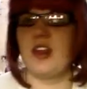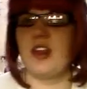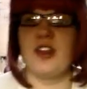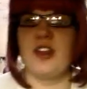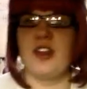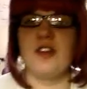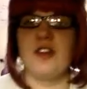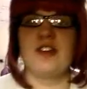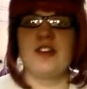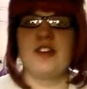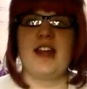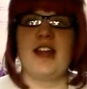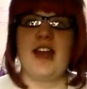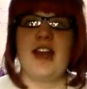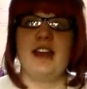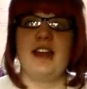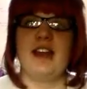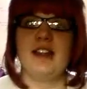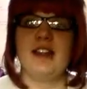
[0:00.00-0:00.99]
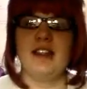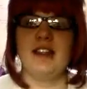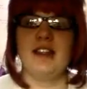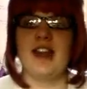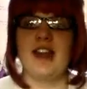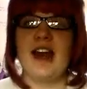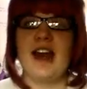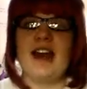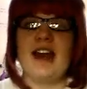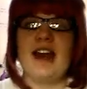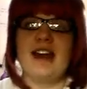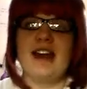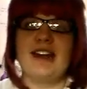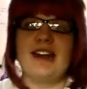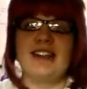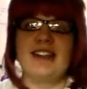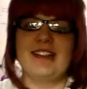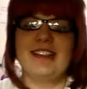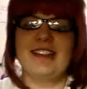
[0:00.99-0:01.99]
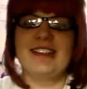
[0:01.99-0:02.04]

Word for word: Thursday. Yay!